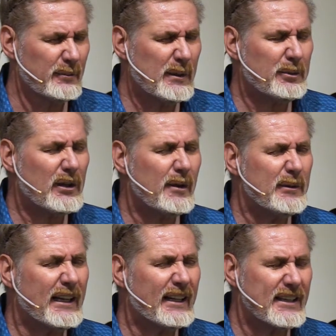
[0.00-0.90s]
people
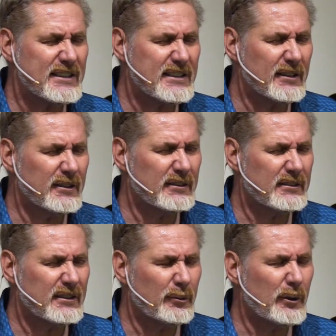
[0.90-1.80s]
coming at us to,
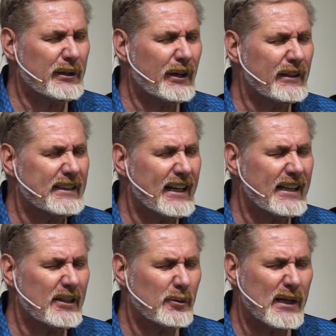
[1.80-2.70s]
to ruin our
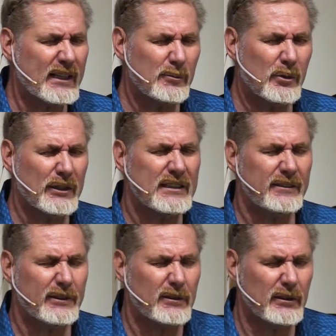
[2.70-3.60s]
day or make it more
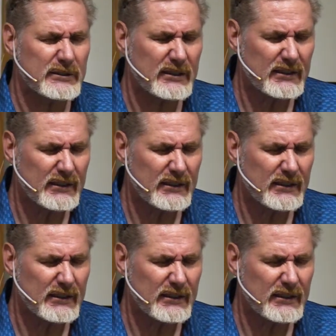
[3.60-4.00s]
difficult.